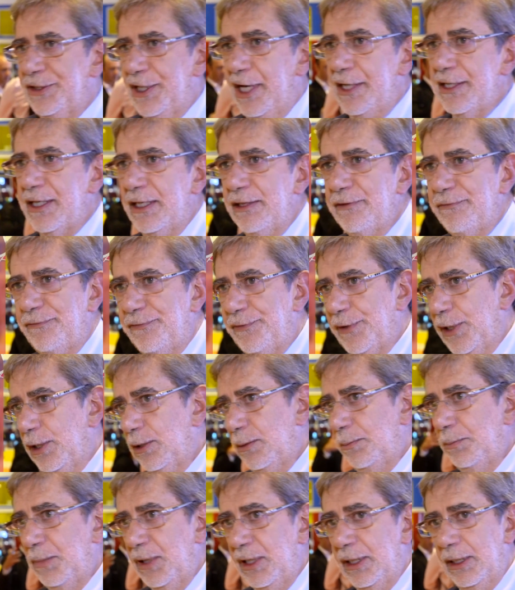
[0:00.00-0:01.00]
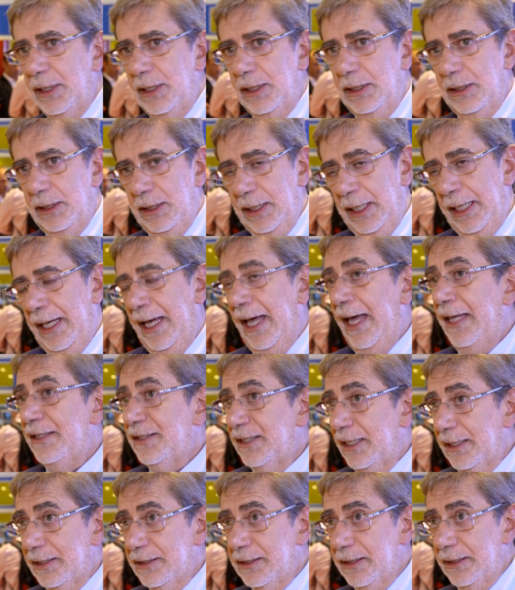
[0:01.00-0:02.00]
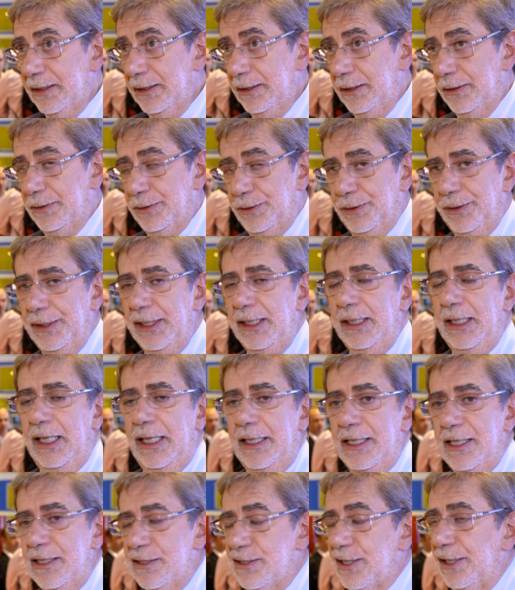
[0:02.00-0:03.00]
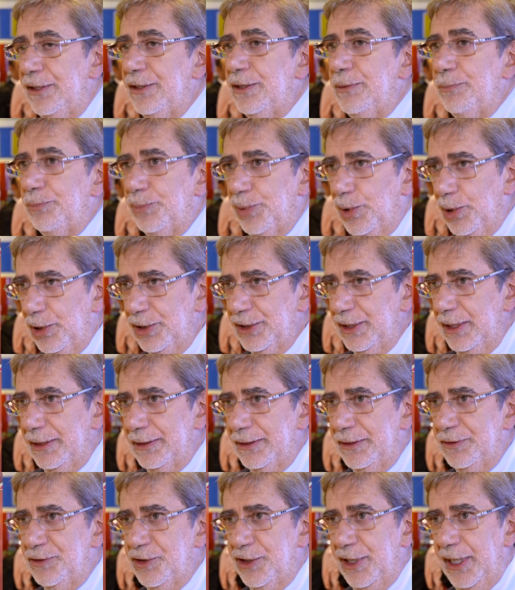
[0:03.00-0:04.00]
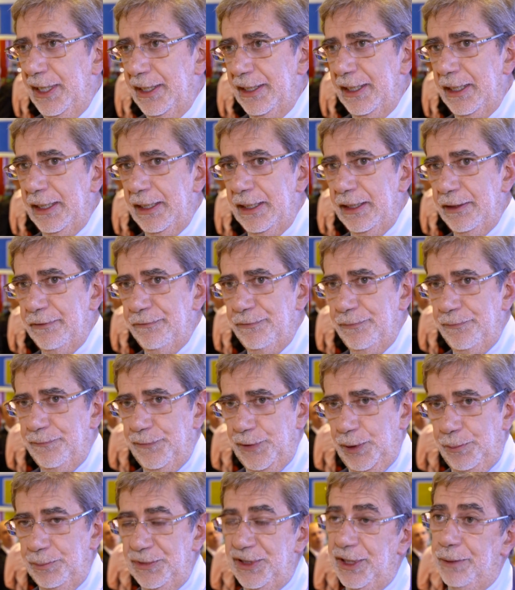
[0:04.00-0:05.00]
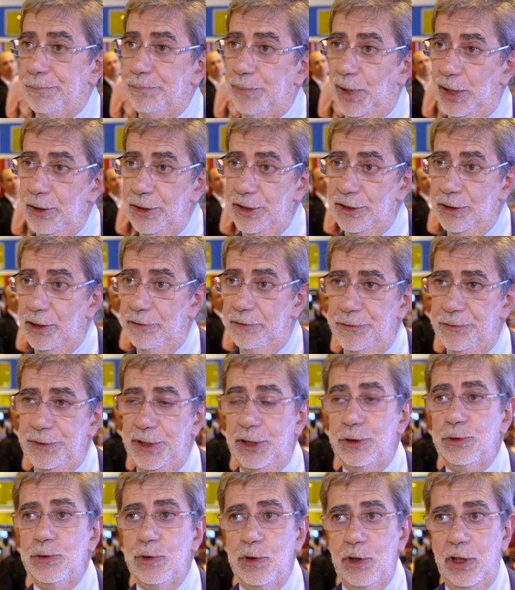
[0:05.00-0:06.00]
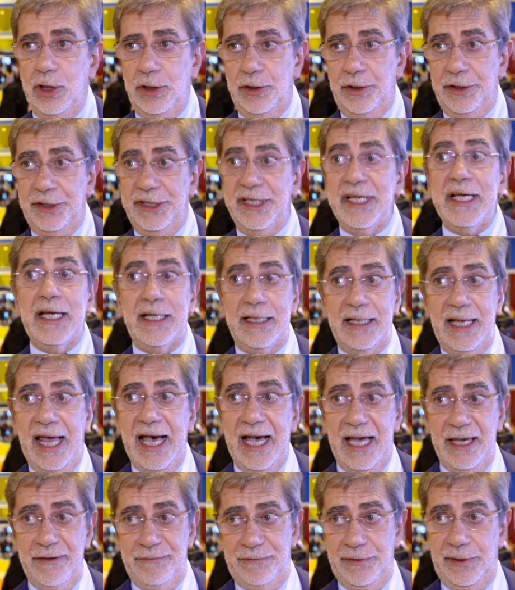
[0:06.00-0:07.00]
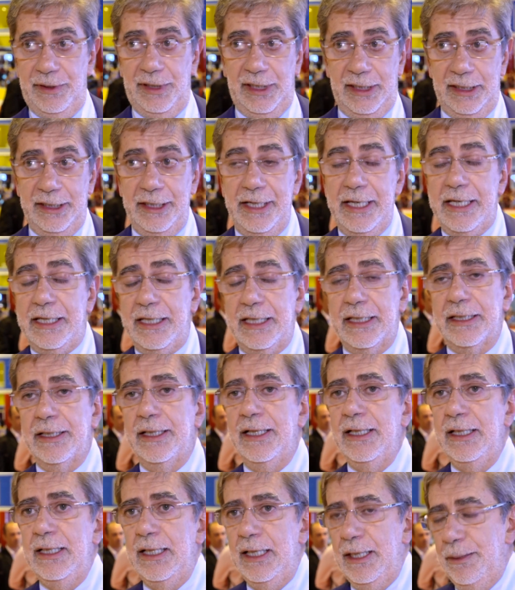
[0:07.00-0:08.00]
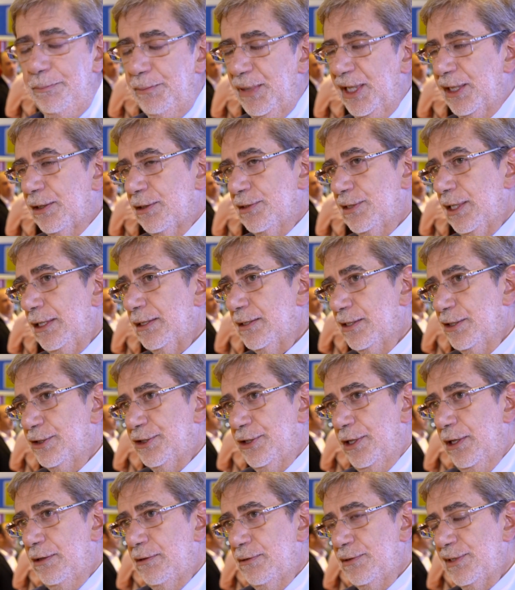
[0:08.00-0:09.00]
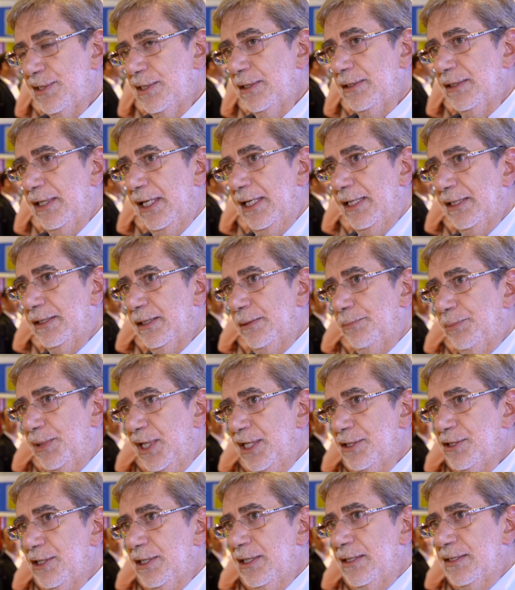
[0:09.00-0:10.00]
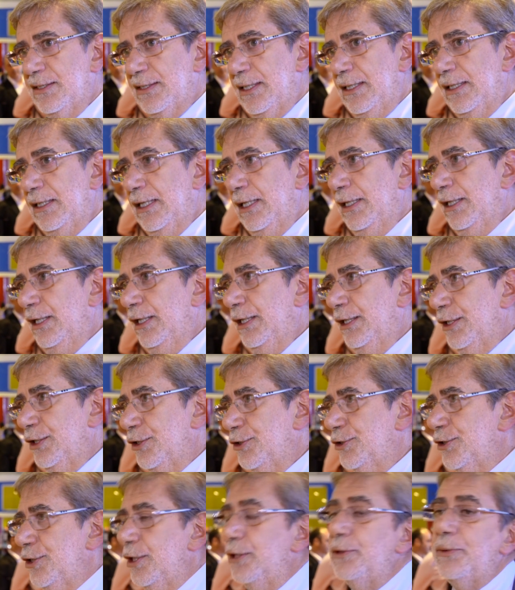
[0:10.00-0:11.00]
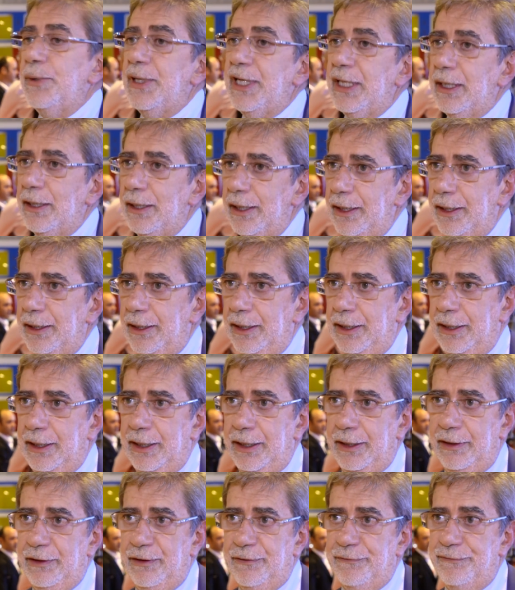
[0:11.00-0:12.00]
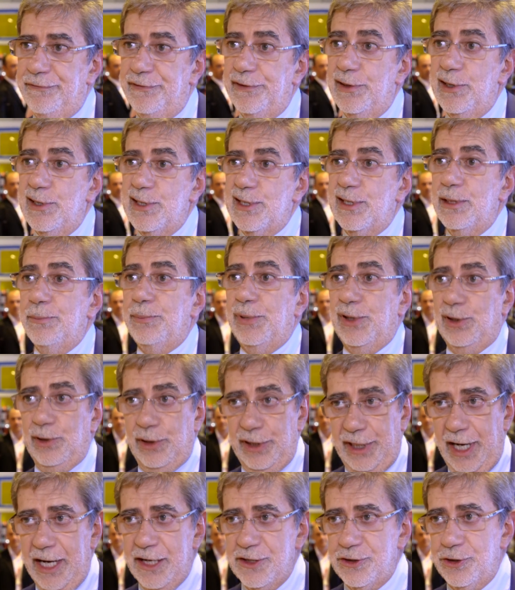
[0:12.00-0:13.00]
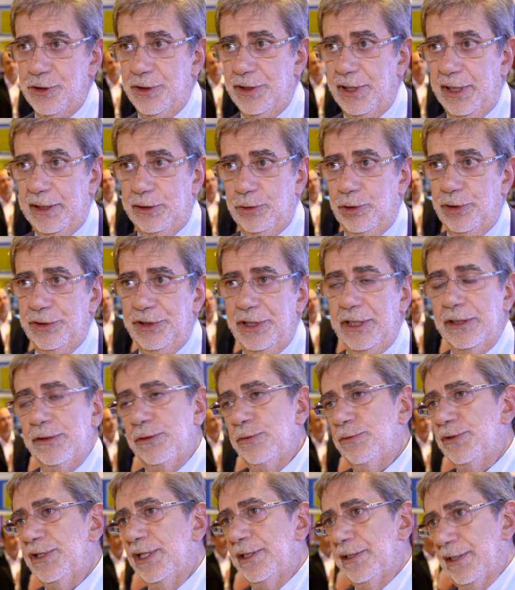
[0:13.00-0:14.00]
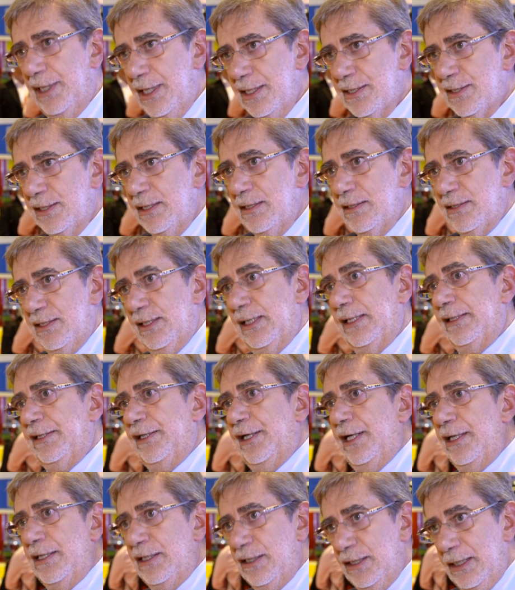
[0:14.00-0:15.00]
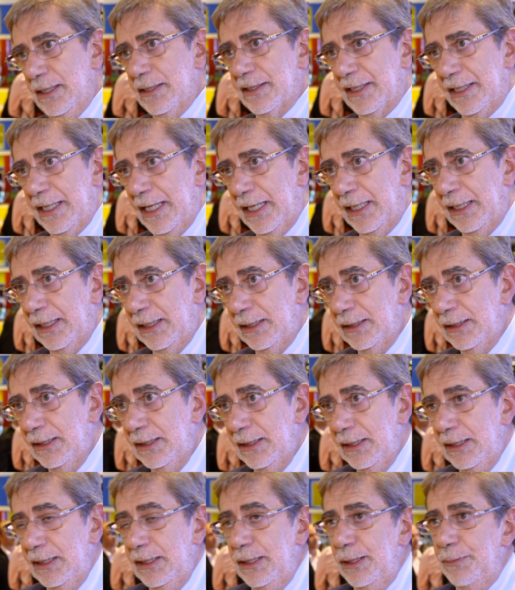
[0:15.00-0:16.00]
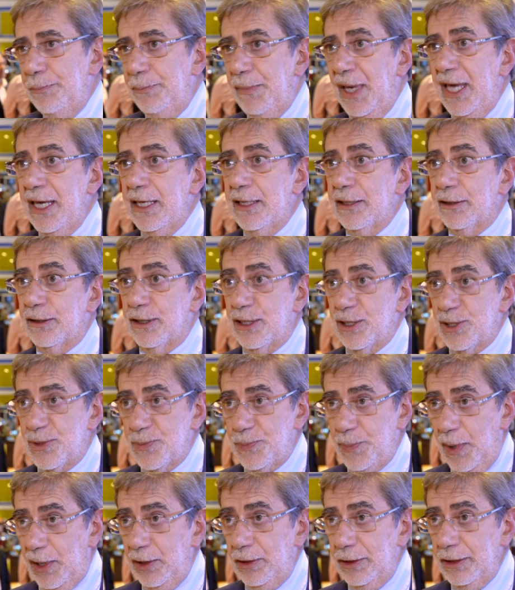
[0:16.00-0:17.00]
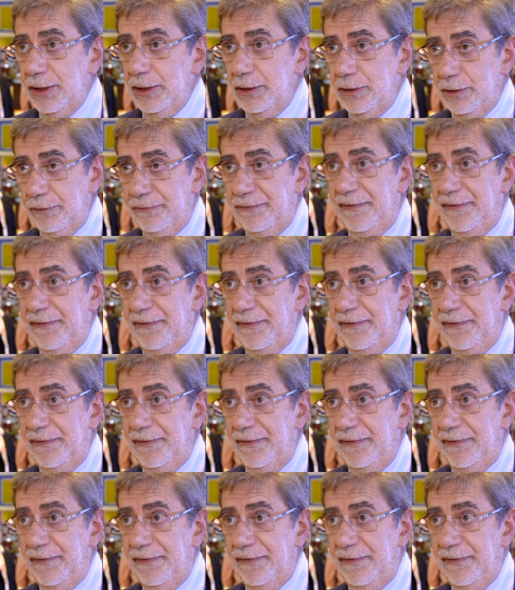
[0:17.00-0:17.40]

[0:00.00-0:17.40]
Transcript: trial from Haddad is an important trial from the point view of real life in a clinic, because it shows that patients showing a first progression according to the RECIST criteria may respond to